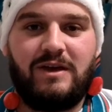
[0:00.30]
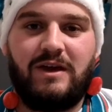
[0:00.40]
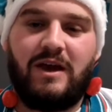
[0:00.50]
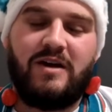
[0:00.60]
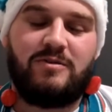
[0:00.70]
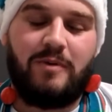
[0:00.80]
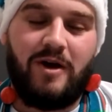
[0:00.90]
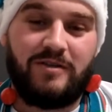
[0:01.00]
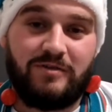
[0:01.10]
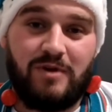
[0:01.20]
Hey guys,
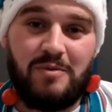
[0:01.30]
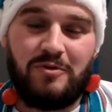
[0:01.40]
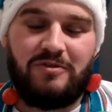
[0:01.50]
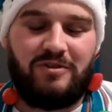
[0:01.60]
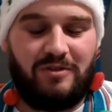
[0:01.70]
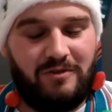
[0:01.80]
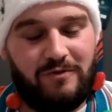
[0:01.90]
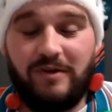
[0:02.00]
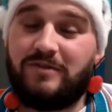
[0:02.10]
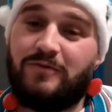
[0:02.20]
Boss and Ramos.
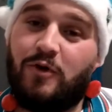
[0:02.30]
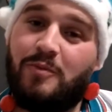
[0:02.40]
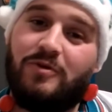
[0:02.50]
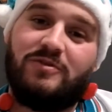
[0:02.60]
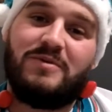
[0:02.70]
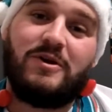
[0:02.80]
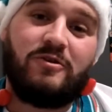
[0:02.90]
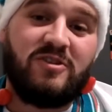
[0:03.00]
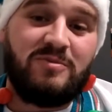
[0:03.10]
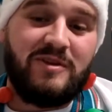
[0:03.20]
First and foremost, Merry
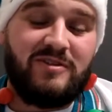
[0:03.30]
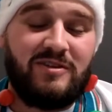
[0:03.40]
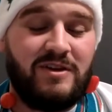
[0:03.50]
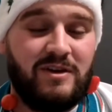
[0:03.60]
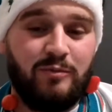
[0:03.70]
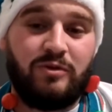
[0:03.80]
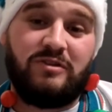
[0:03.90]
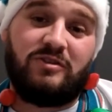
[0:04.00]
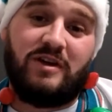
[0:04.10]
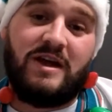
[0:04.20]
Christmas.
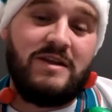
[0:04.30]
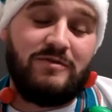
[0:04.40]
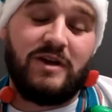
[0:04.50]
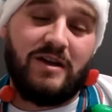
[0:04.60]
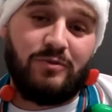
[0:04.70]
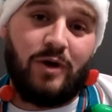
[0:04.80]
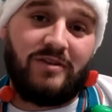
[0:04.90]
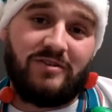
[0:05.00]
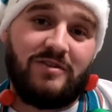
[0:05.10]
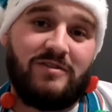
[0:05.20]
Appreciate any of you guys
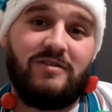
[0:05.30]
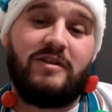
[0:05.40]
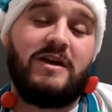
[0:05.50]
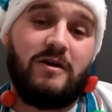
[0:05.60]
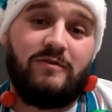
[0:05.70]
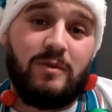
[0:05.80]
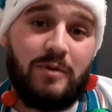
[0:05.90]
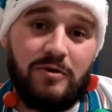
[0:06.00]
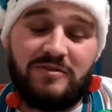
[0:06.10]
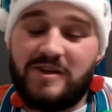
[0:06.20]
watching this the day of the
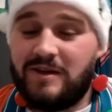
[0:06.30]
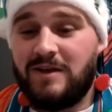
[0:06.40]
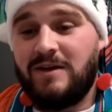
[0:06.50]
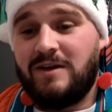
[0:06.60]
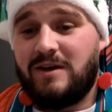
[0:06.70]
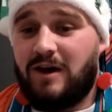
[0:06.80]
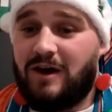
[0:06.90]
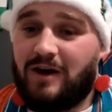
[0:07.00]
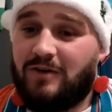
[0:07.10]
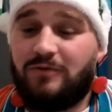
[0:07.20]
posting.
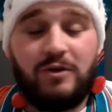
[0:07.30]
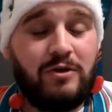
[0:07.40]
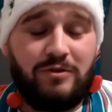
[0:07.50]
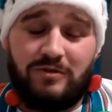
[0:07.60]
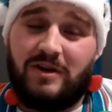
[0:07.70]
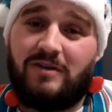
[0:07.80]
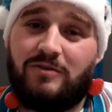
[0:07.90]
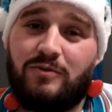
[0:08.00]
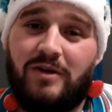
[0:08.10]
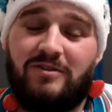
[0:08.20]
For those of you guys
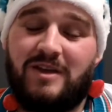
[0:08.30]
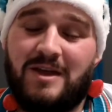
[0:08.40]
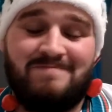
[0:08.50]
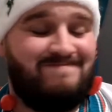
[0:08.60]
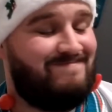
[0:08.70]
who watch the game,